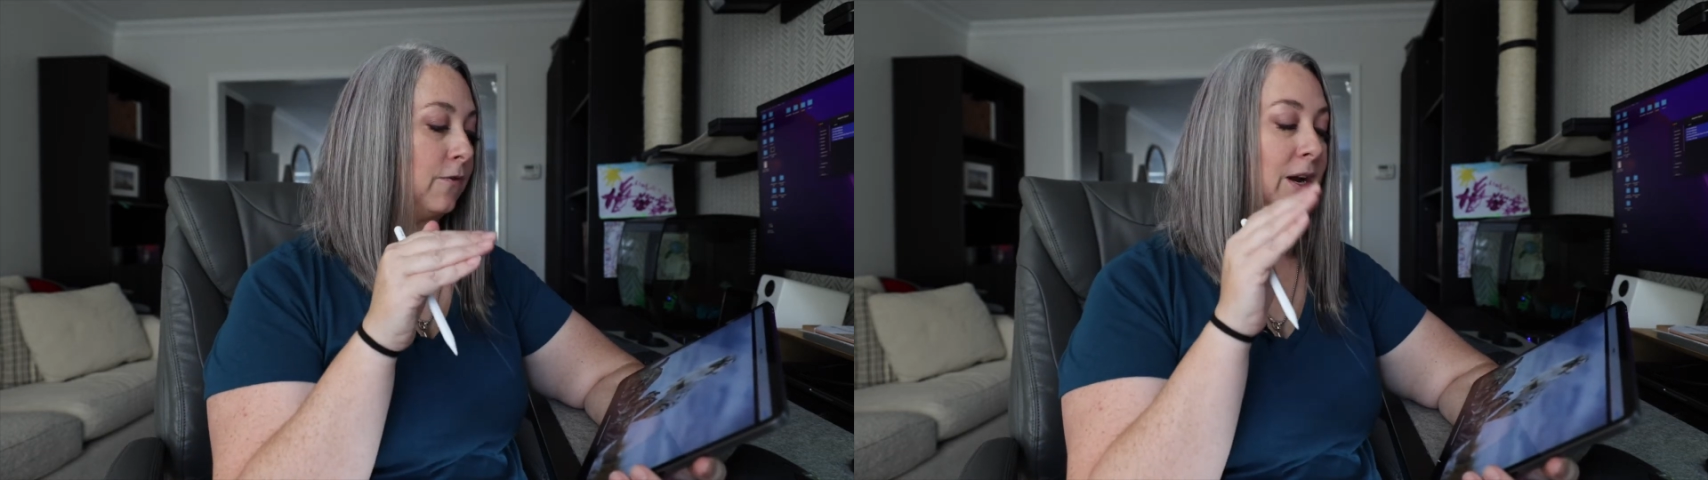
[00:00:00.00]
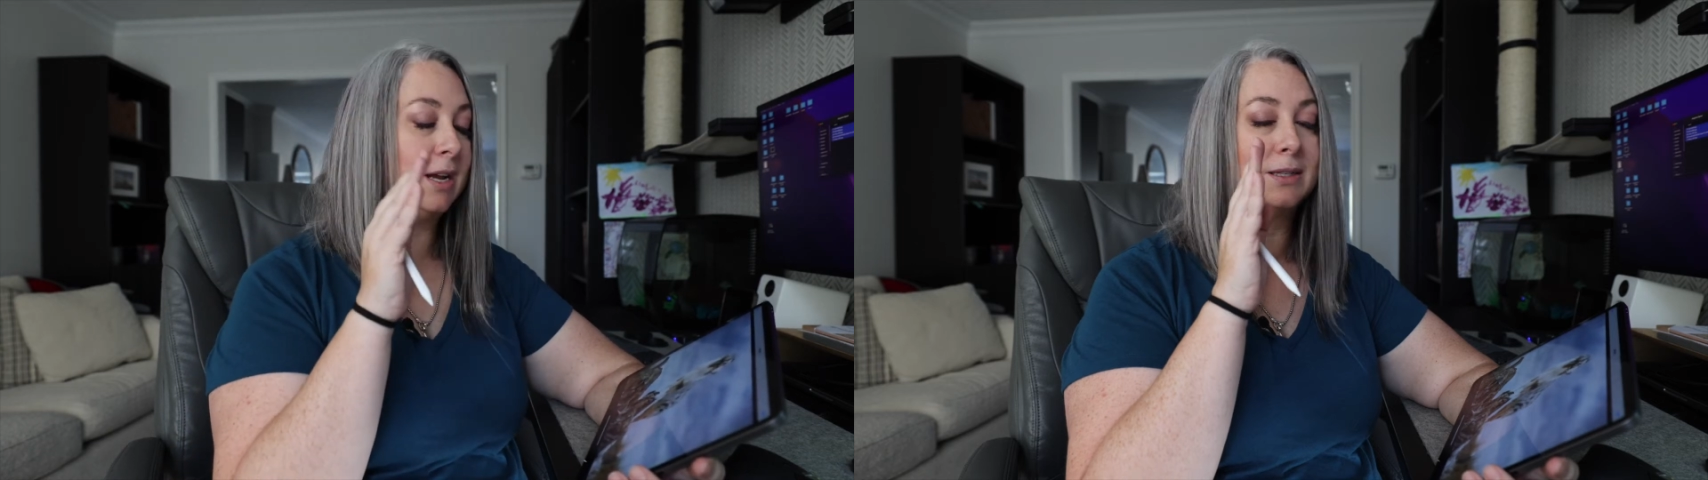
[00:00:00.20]

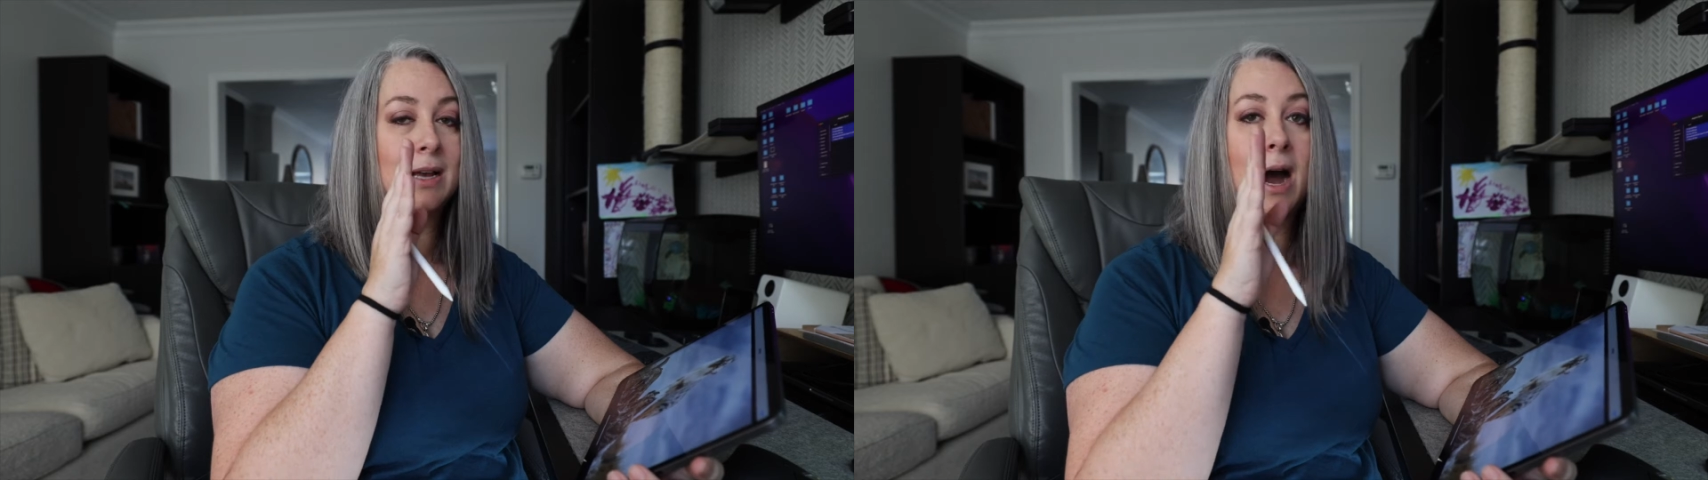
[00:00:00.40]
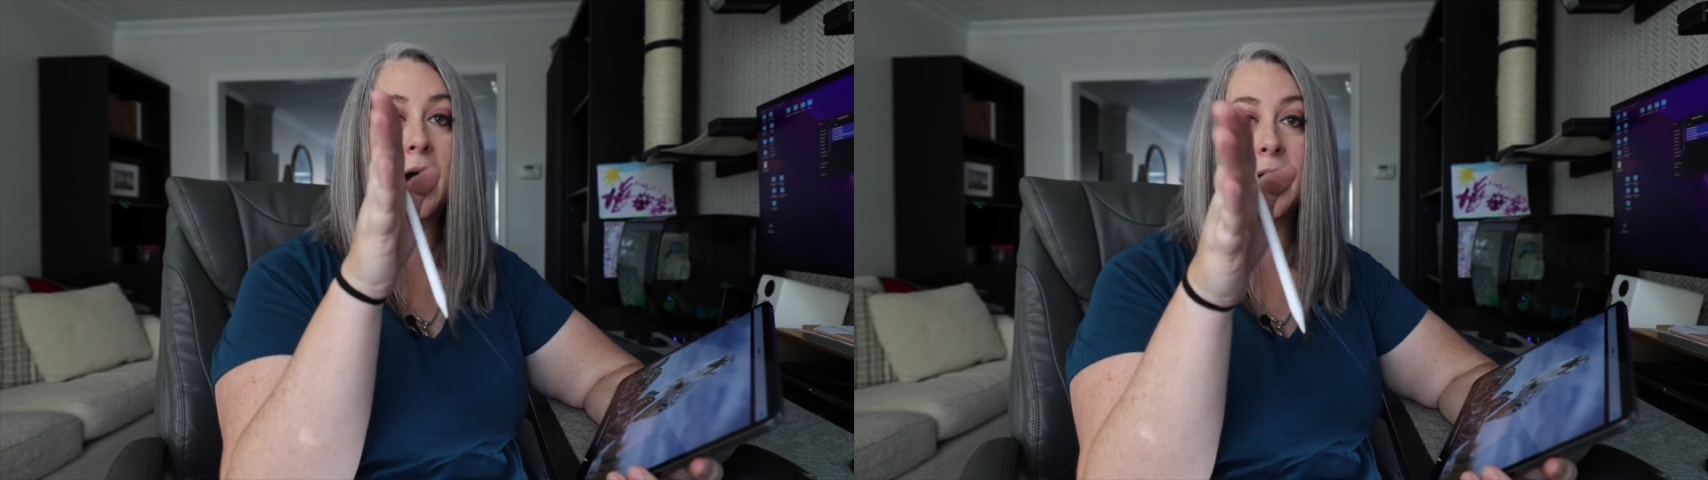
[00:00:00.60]
for his
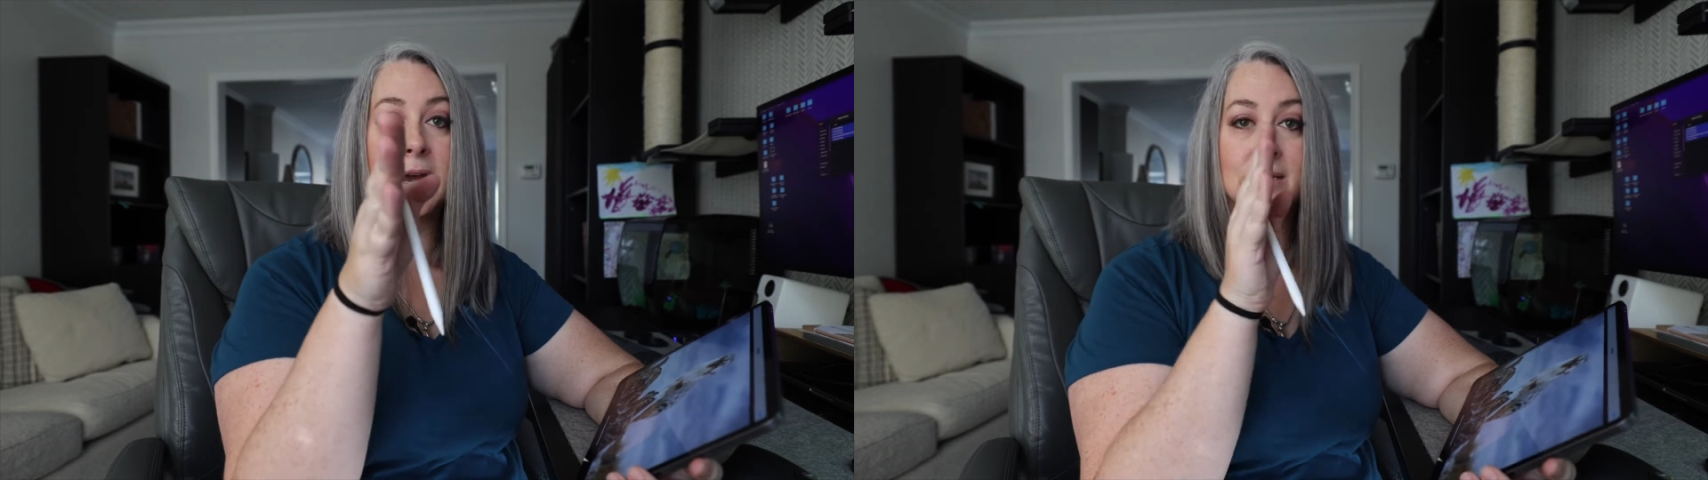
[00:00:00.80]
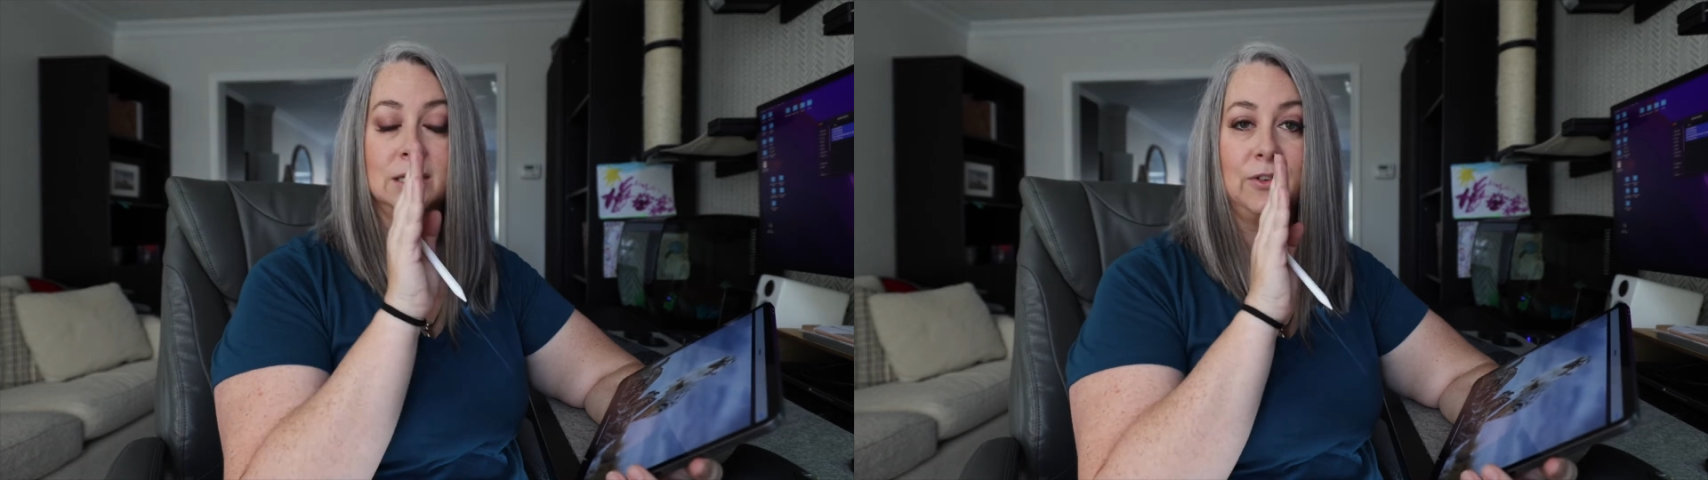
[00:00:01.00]
eyes,